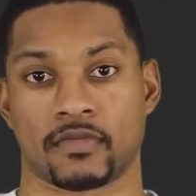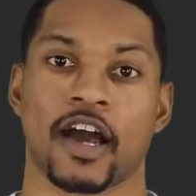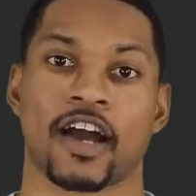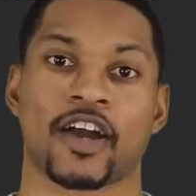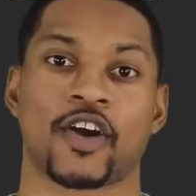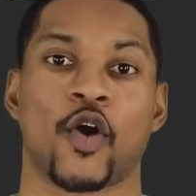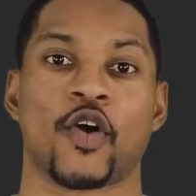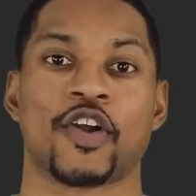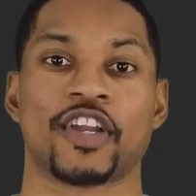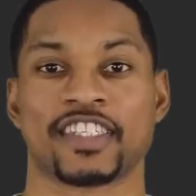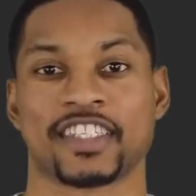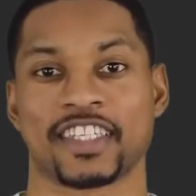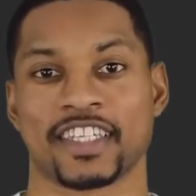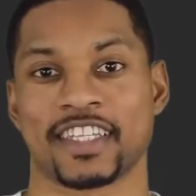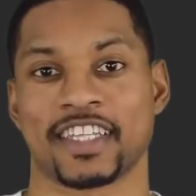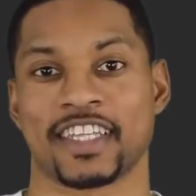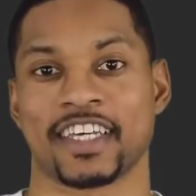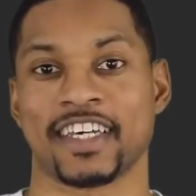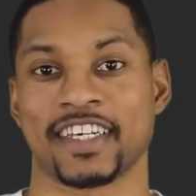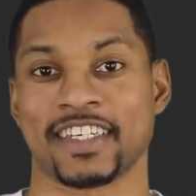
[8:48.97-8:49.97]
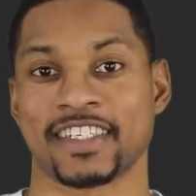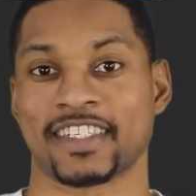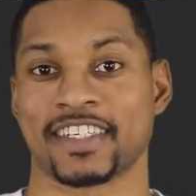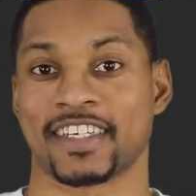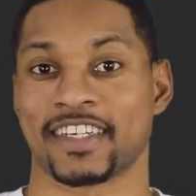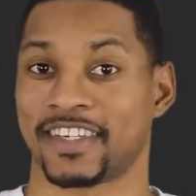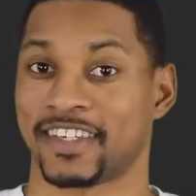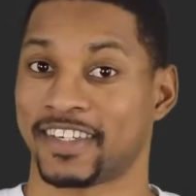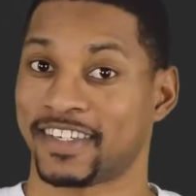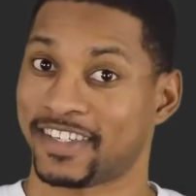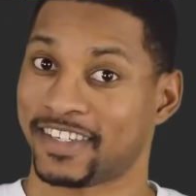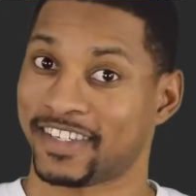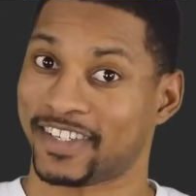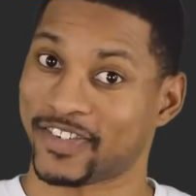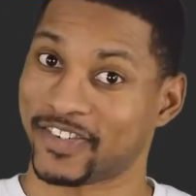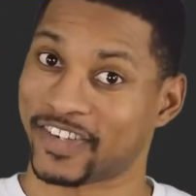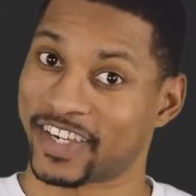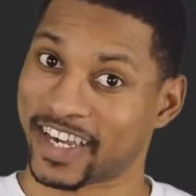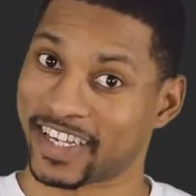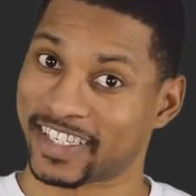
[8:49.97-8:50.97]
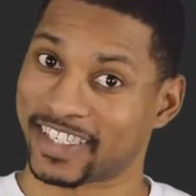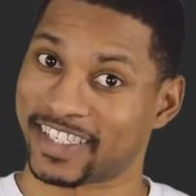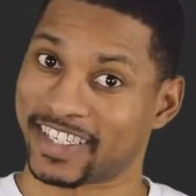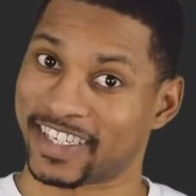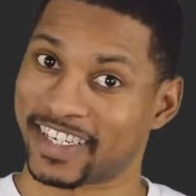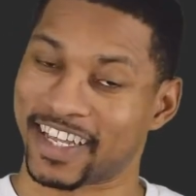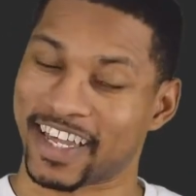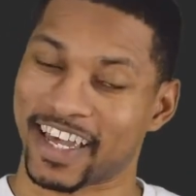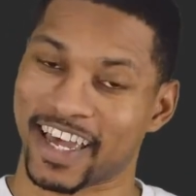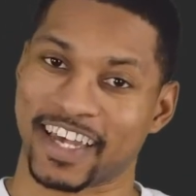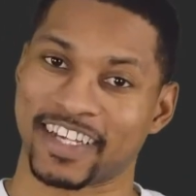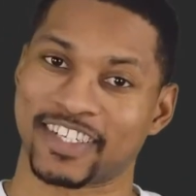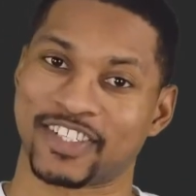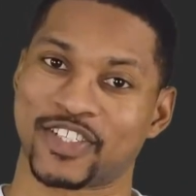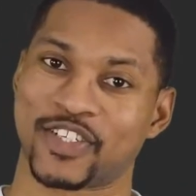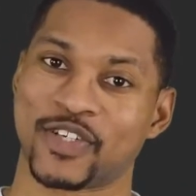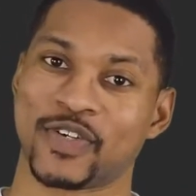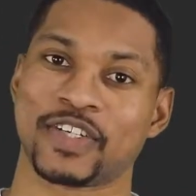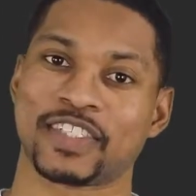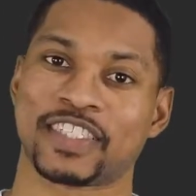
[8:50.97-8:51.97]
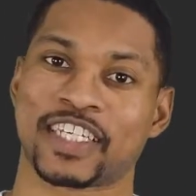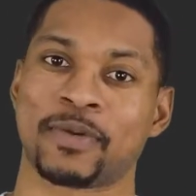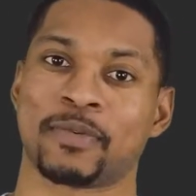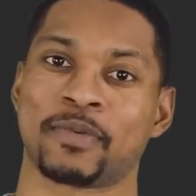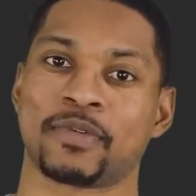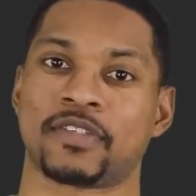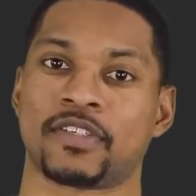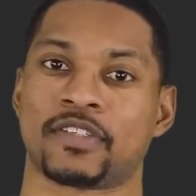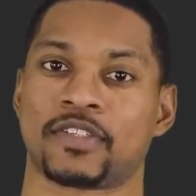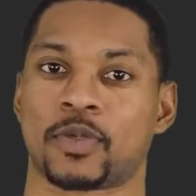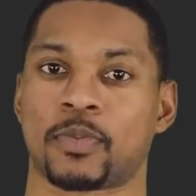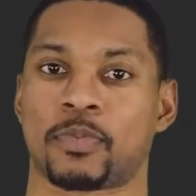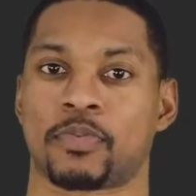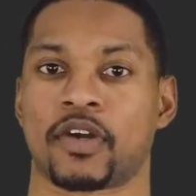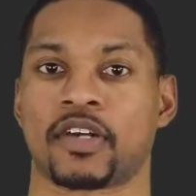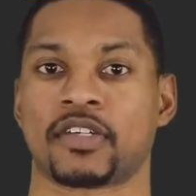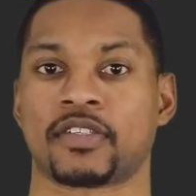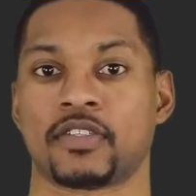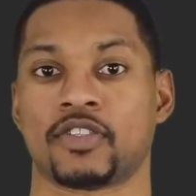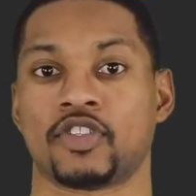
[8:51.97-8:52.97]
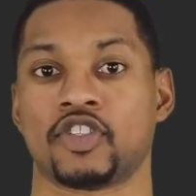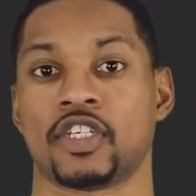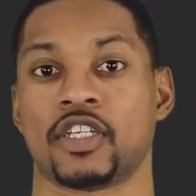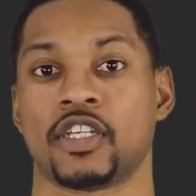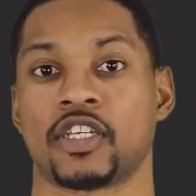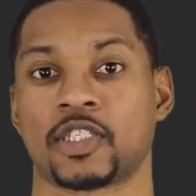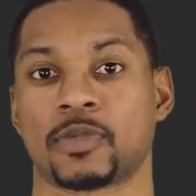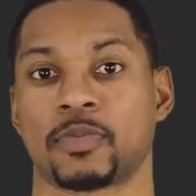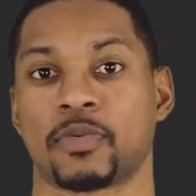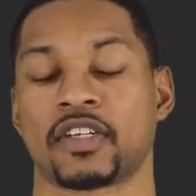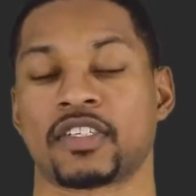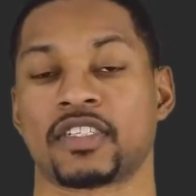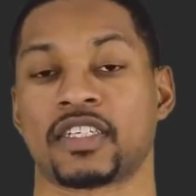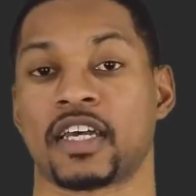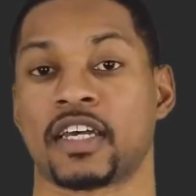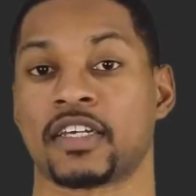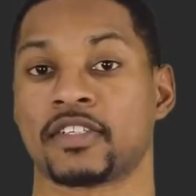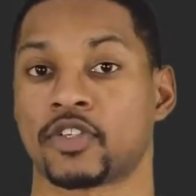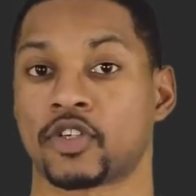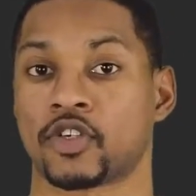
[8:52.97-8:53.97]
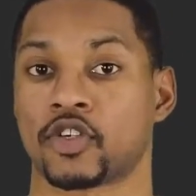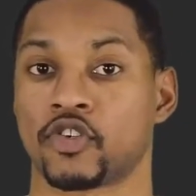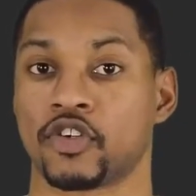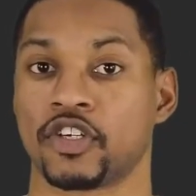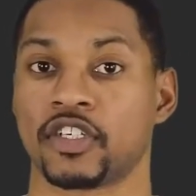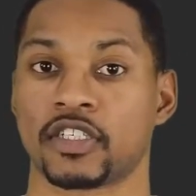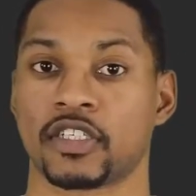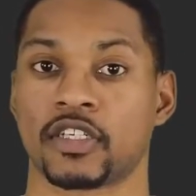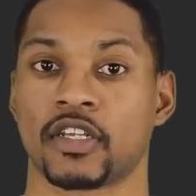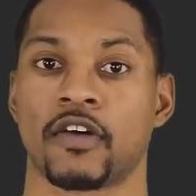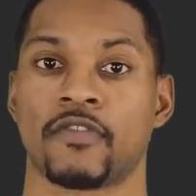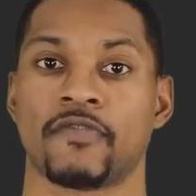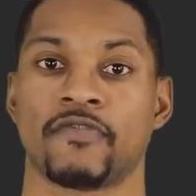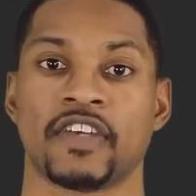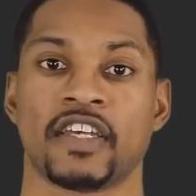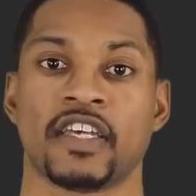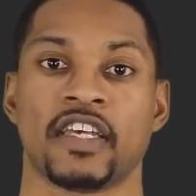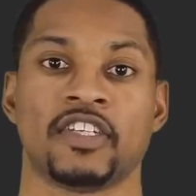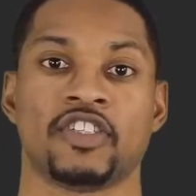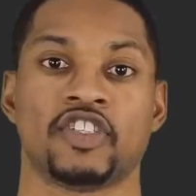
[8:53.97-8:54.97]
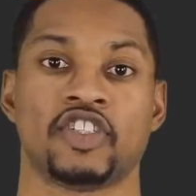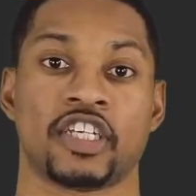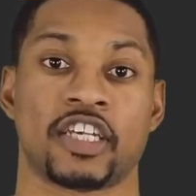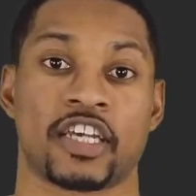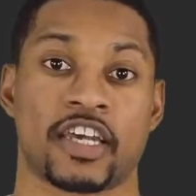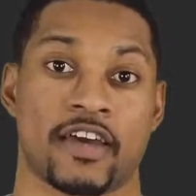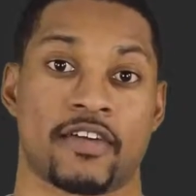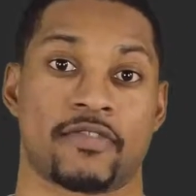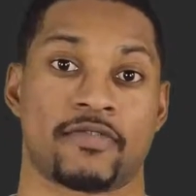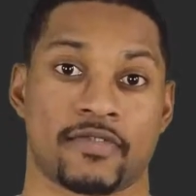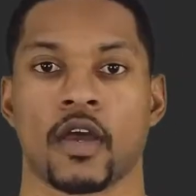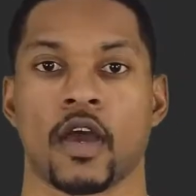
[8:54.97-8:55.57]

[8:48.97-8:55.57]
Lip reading: According to this, you guessed it, H2 is able to suppress the gene expression and secretion of VEGF.